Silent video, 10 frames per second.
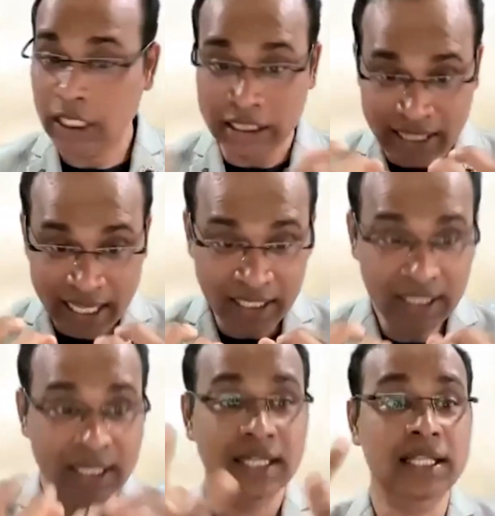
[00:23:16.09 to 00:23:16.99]

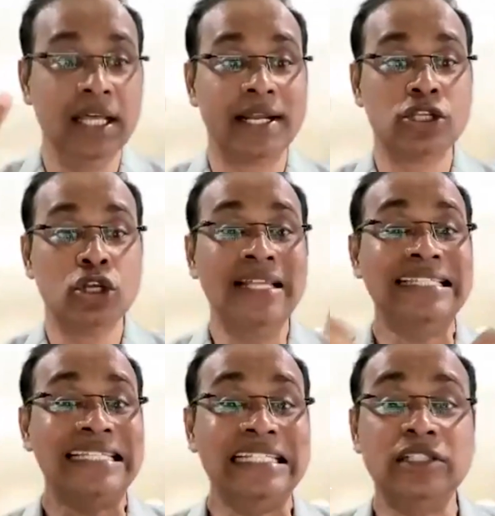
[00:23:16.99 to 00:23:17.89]
then the
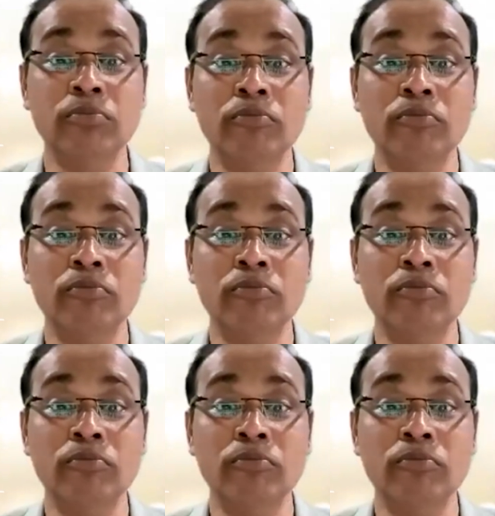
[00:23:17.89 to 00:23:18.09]
resonance is